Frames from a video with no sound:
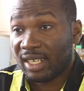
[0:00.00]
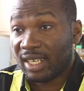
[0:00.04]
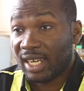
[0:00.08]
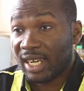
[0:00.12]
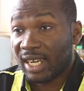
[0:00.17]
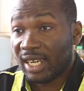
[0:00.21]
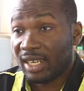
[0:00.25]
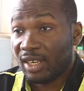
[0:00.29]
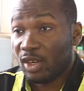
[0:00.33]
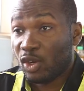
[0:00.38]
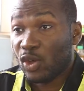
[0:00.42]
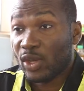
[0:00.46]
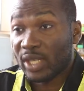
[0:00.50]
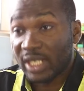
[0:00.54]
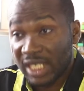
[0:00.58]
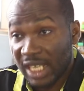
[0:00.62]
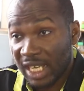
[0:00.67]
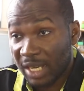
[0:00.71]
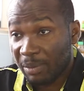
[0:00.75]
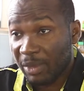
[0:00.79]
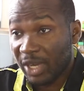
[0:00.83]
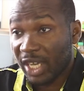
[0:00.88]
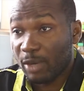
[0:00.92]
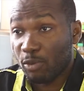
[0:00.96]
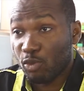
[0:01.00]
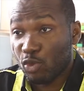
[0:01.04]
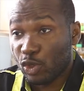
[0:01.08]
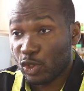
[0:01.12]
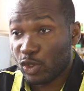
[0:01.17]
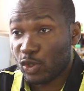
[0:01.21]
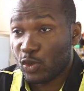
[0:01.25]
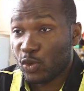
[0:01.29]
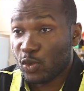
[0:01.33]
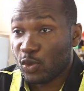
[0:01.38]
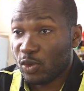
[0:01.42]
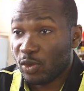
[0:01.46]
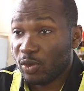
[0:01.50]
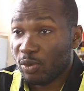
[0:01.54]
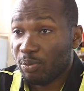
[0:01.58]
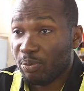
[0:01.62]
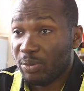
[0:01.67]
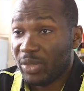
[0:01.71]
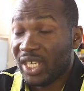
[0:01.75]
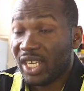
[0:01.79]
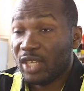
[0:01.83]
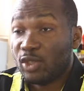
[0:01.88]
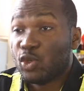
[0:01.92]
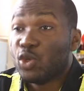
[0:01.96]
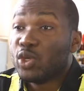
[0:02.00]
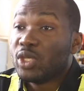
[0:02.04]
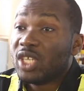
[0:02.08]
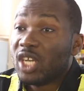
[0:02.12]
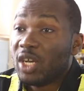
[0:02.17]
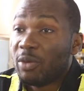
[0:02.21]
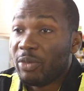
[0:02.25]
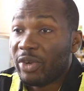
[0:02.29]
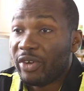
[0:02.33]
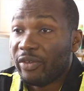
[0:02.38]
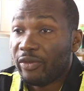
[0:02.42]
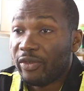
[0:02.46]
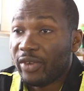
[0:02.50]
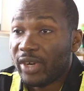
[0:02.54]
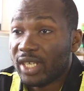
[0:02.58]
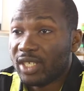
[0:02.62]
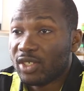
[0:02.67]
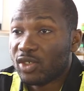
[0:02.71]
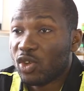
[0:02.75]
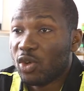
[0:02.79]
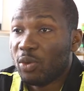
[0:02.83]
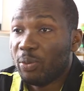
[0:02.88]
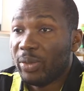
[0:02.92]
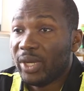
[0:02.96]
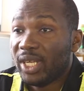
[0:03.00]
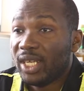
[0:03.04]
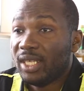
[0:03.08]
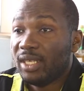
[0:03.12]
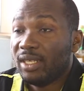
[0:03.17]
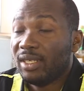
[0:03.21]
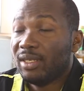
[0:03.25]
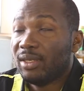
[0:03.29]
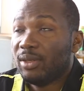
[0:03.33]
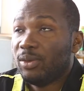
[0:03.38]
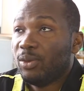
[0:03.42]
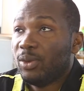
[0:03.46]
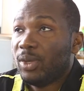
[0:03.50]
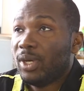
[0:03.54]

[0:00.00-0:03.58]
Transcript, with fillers: Our uh, long term aim was to be a total beverage company.